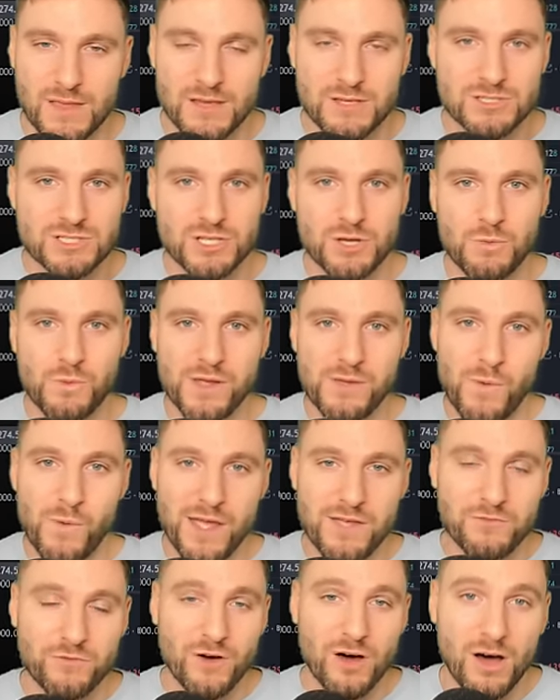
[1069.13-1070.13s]
So we
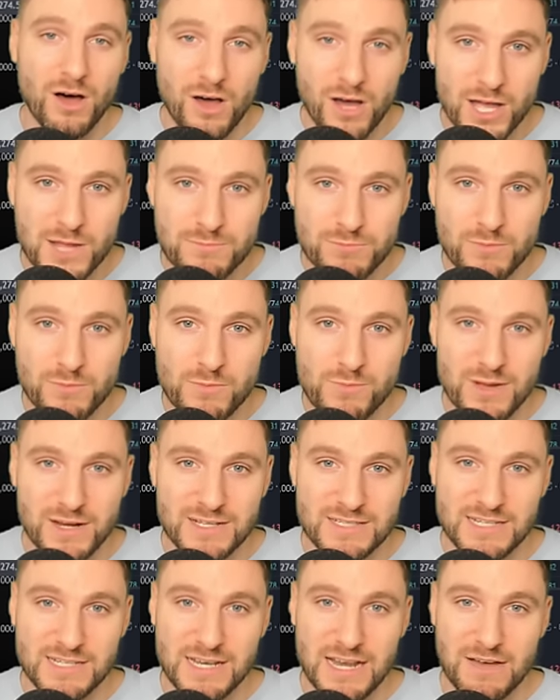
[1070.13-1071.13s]
wait for high
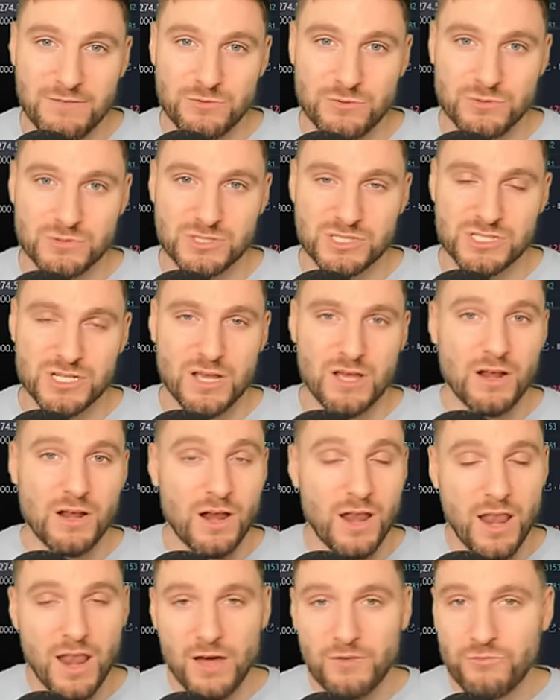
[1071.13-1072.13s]
probability levels,
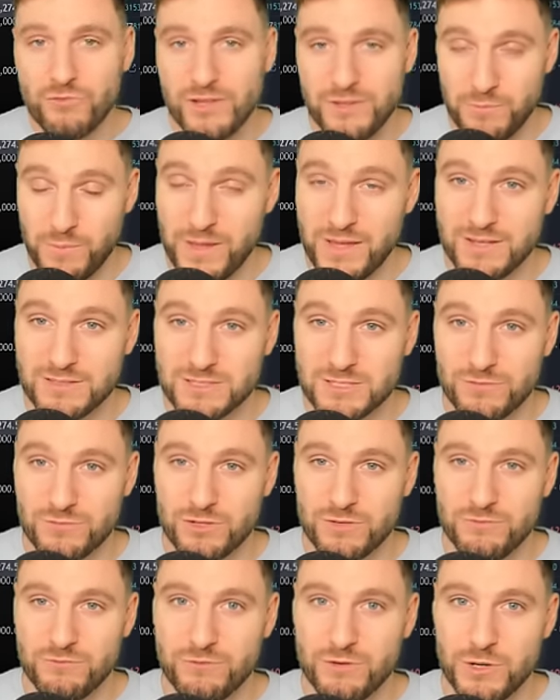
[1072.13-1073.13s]
lovely bits of
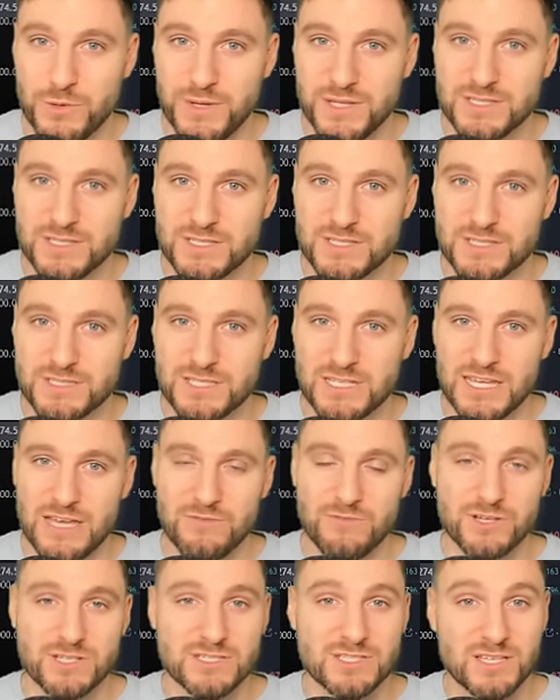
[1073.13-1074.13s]
confluence to
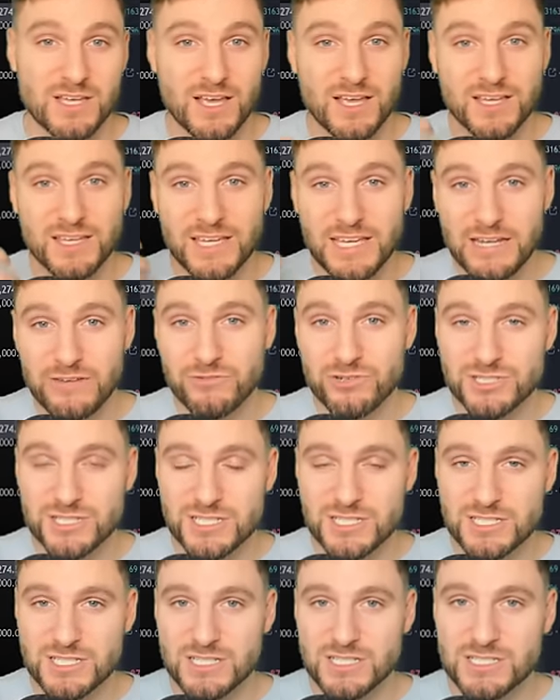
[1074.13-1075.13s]
give us key
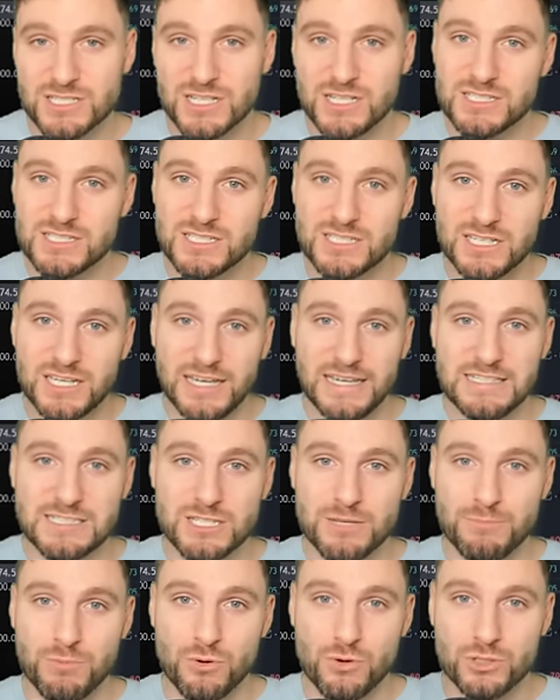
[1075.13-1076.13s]
resistances, key
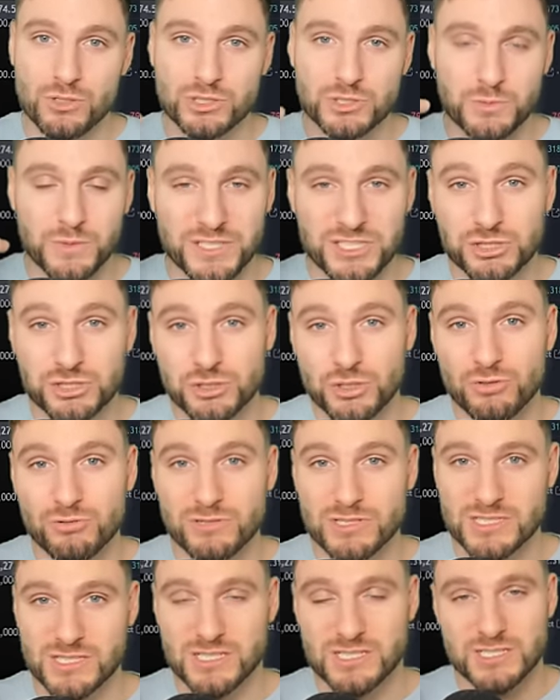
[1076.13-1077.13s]
supports. We short
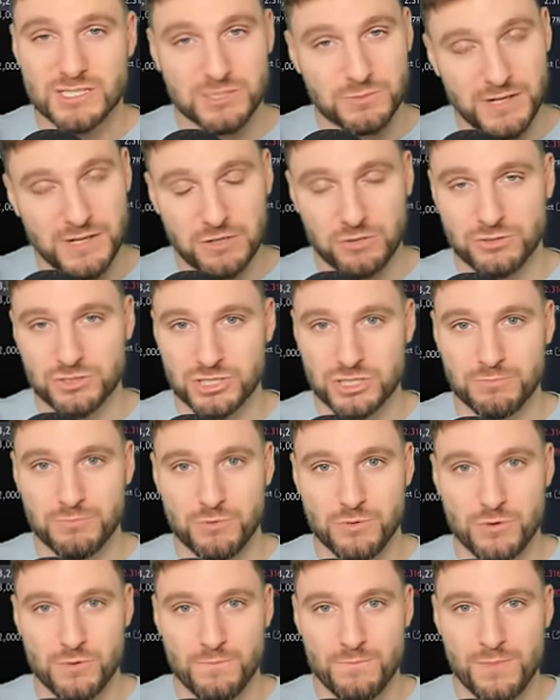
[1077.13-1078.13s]
resistance, we long
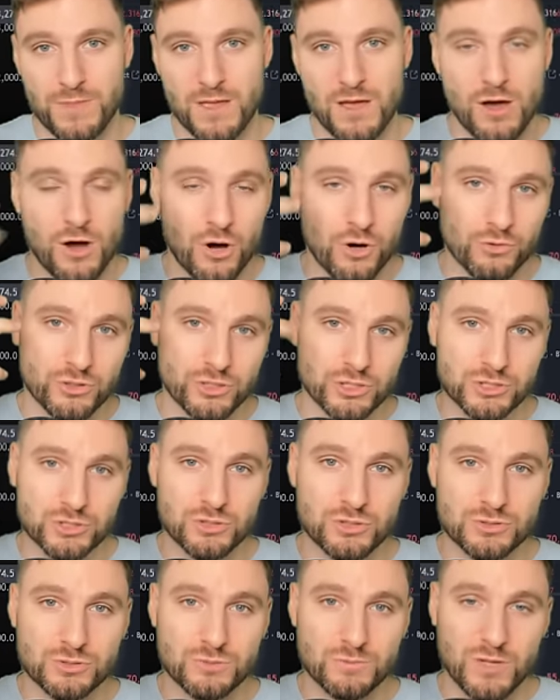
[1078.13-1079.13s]
support, hold the
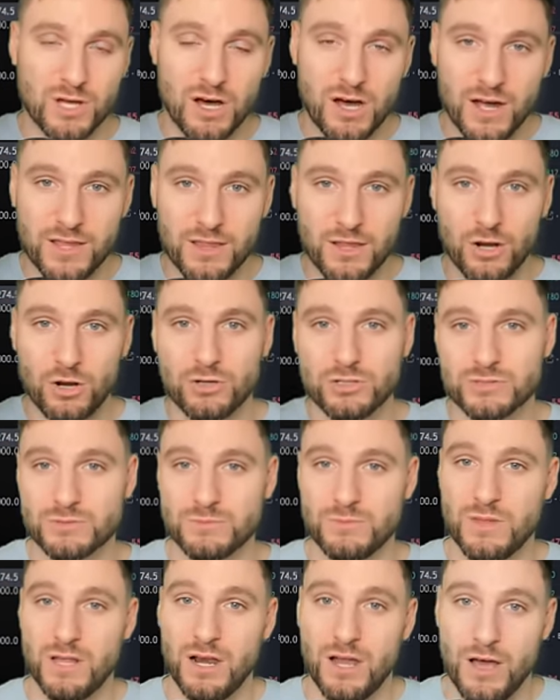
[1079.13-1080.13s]
shorts from the high, the longs
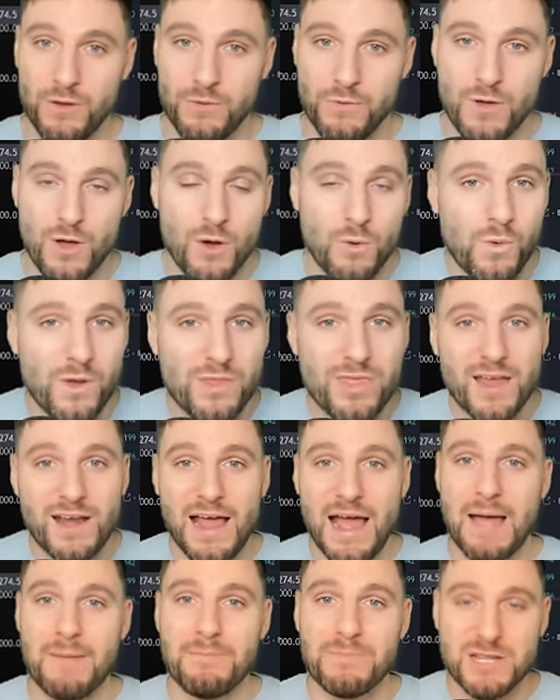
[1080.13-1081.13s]
from the low. We're then
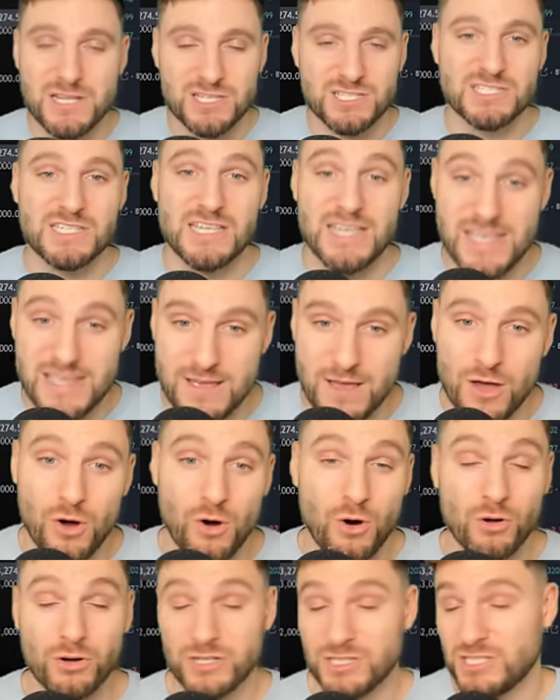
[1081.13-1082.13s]
happy to see,
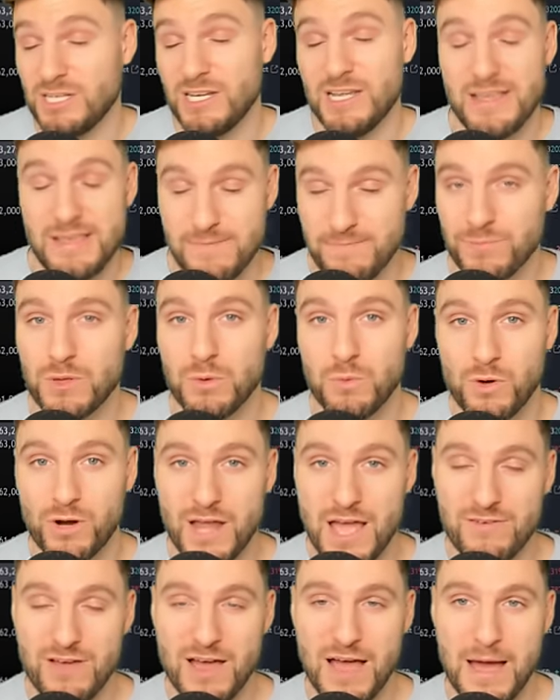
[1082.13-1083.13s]
honestly,
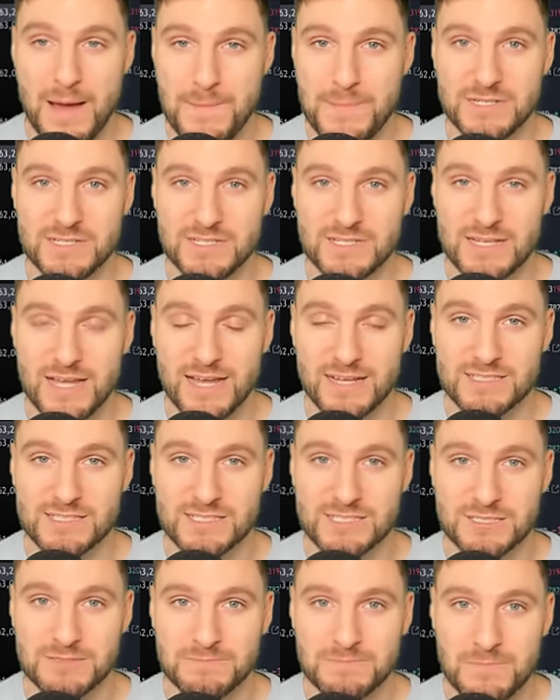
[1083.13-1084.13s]
whatever happens
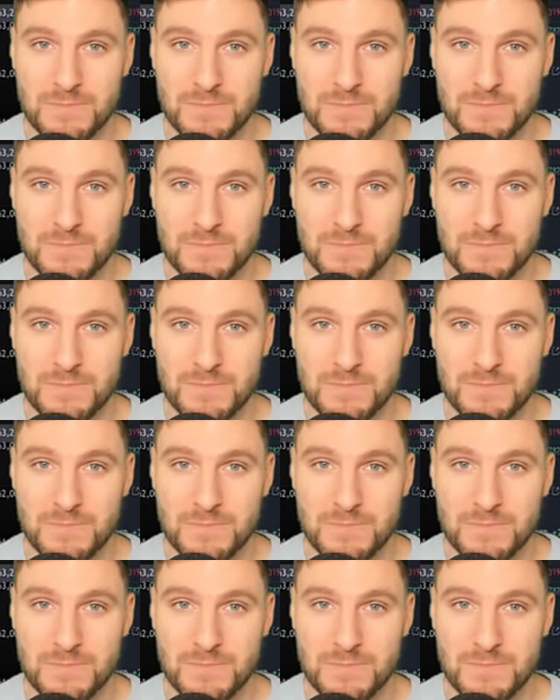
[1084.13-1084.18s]
next.